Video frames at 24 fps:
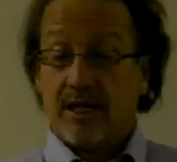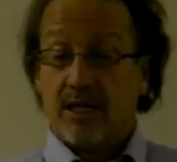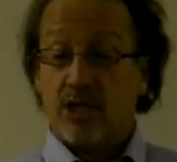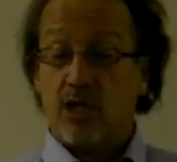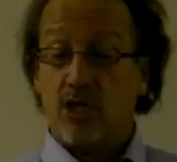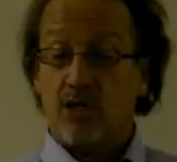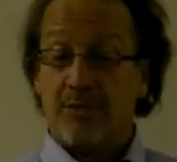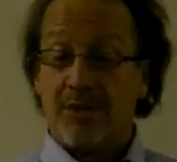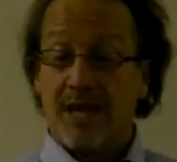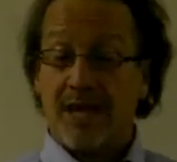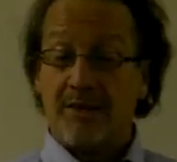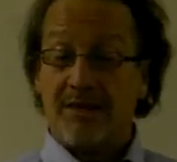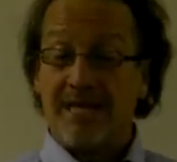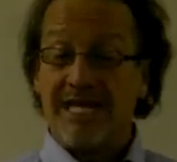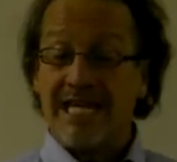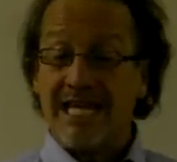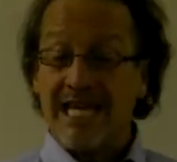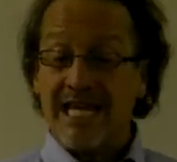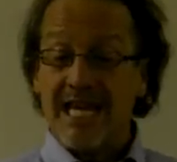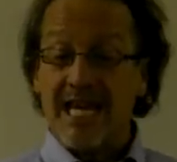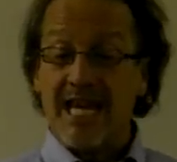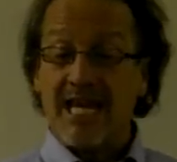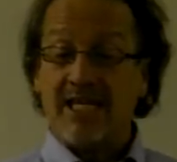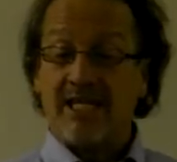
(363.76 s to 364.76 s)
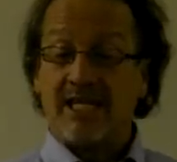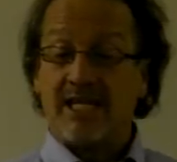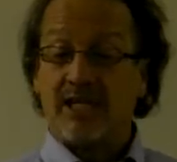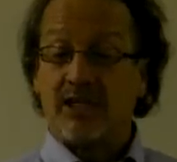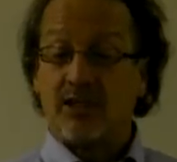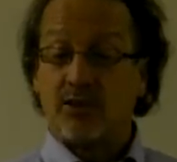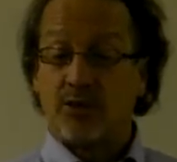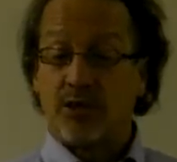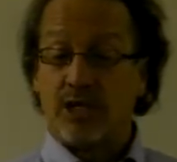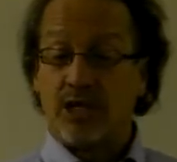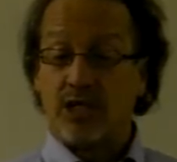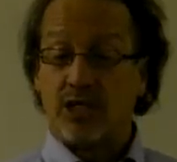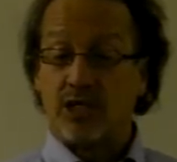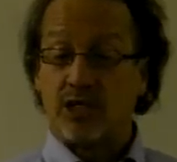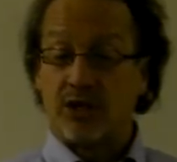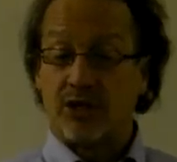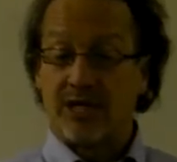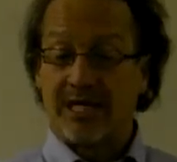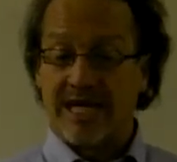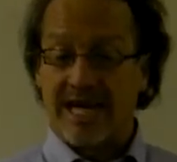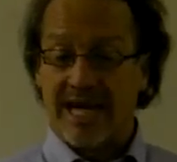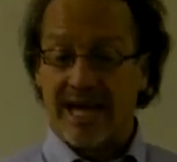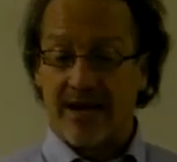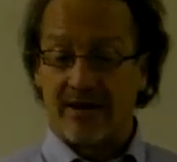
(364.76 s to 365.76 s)
you may need to increase your
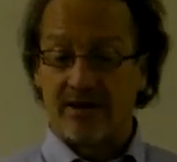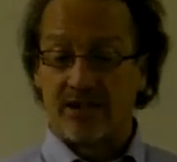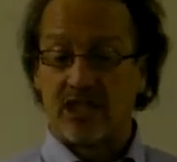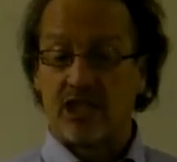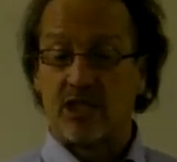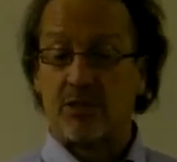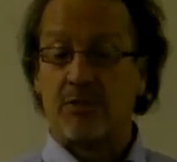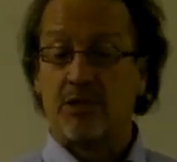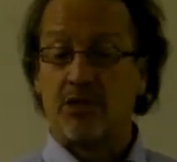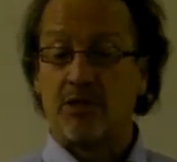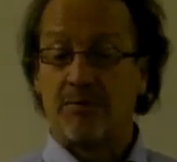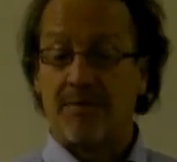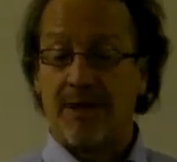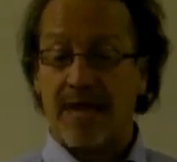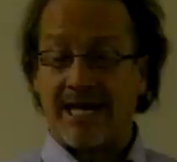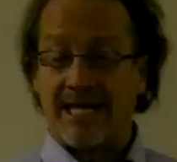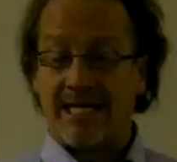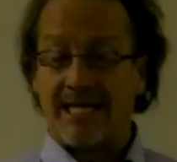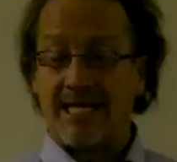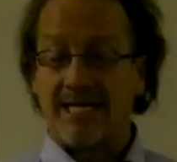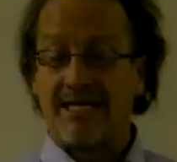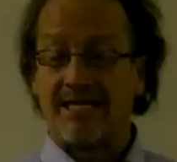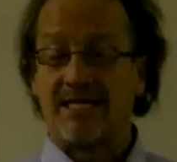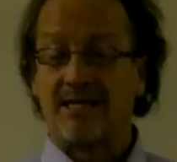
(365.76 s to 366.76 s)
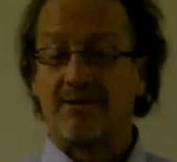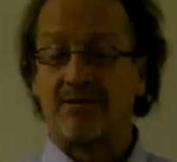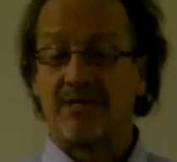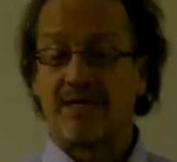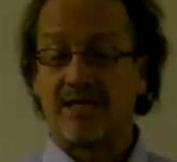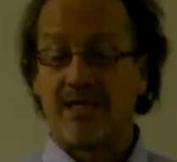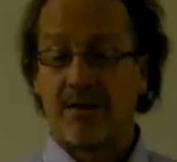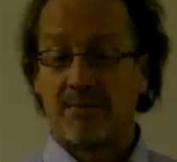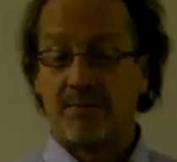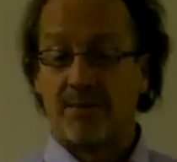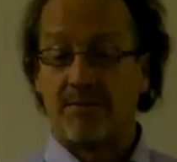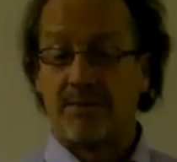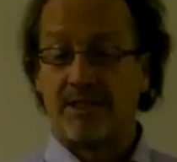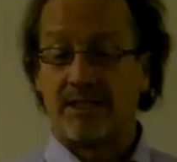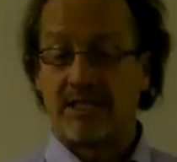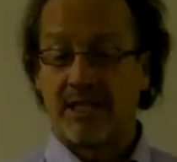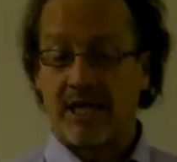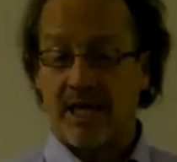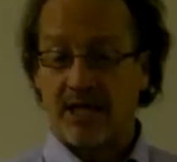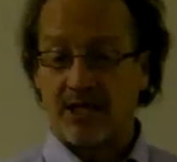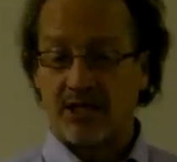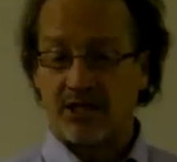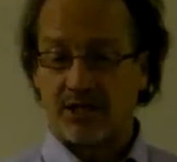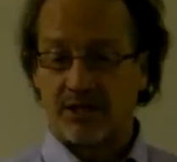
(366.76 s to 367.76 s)
calcium and your magnesium
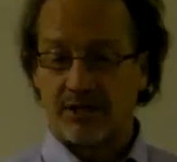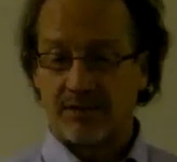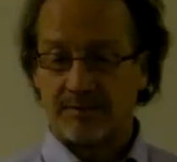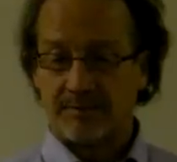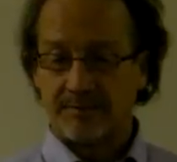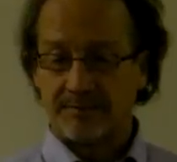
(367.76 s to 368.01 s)
supplementation.